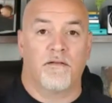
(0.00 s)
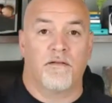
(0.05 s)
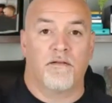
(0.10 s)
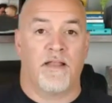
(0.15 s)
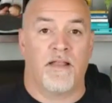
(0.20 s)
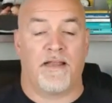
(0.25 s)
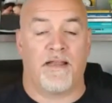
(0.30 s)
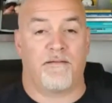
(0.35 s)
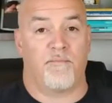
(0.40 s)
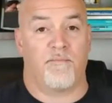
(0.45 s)

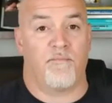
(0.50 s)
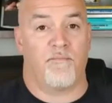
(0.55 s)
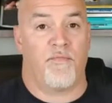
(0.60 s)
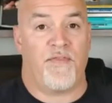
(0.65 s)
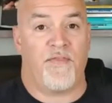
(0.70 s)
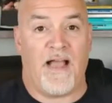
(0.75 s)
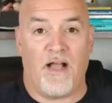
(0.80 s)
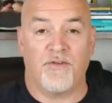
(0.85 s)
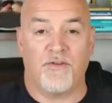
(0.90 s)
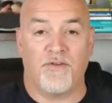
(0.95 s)
like
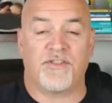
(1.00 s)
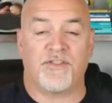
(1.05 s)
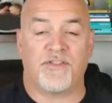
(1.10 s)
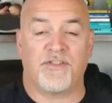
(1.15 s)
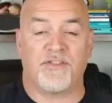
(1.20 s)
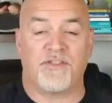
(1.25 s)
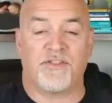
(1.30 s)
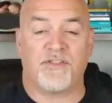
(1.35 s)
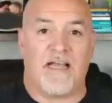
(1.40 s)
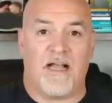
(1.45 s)
thousands
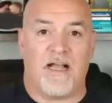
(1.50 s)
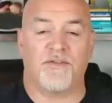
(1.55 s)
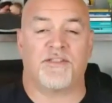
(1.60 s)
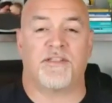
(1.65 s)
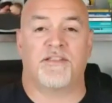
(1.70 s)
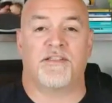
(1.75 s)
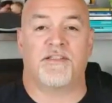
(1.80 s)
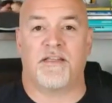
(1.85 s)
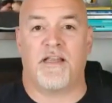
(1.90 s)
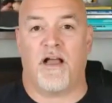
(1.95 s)
and
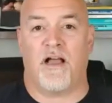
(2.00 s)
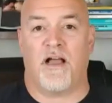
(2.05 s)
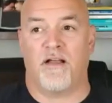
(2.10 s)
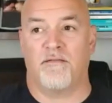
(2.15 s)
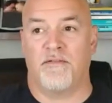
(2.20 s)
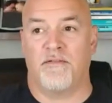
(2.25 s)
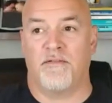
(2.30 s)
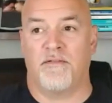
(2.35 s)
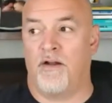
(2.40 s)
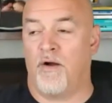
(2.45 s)
thousands and,
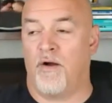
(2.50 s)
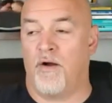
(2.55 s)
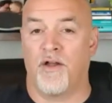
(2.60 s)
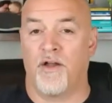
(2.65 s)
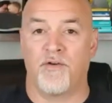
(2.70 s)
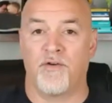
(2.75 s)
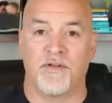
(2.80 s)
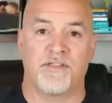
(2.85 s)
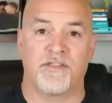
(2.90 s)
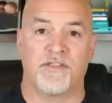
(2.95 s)
you know,
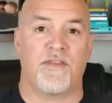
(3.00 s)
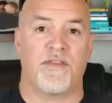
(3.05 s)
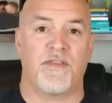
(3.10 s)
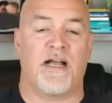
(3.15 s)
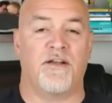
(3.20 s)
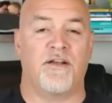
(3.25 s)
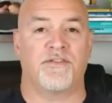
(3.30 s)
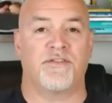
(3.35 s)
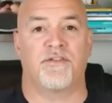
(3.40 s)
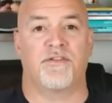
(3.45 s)
hundreds of
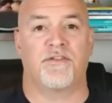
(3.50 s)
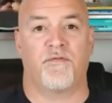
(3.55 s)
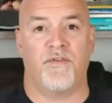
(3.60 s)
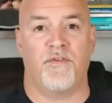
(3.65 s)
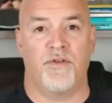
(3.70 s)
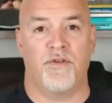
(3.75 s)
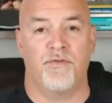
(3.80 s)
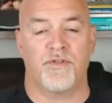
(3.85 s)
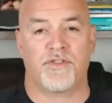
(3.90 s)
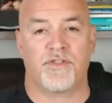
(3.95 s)
thousands of
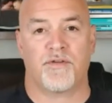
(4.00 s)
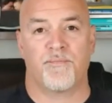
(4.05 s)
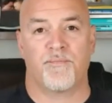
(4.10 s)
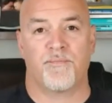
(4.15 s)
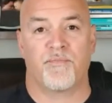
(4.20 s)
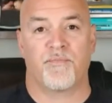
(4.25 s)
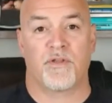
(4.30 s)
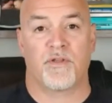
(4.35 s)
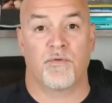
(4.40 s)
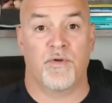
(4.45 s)
views,
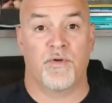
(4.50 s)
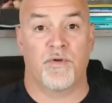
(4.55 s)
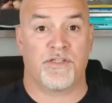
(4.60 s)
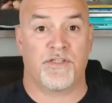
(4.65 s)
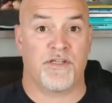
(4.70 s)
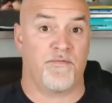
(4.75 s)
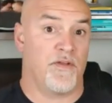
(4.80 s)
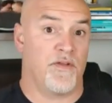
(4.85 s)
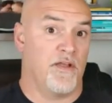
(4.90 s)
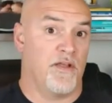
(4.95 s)
which
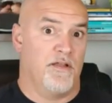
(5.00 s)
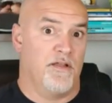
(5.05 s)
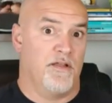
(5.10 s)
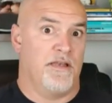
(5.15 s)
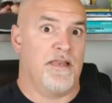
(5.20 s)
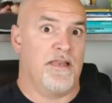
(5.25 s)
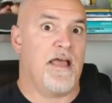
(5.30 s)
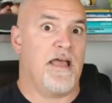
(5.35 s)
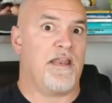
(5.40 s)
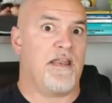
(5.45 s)
have
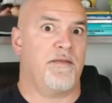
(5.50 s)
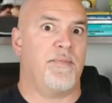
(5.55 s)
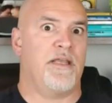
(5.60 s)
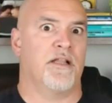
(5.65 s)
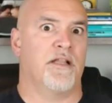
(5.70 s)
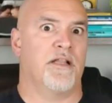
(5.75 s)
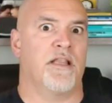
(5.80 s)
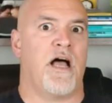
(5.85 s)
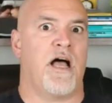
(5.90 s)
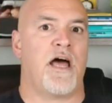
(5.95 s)
netted me
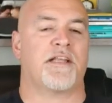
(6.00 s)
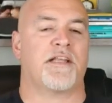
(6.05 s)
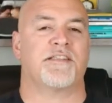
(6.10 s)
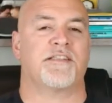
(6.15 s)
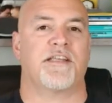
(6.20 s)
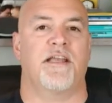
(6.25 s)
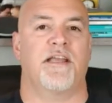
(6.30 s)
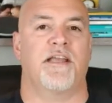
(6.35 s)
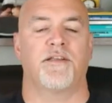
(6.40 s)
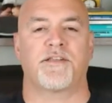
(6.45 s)
a lot of
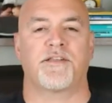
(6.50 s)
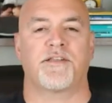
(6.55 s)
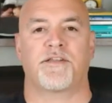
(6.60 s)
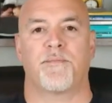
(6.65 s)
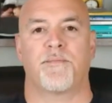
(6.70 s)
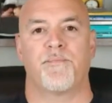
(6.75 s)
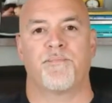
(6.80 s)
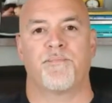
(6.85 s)
sales,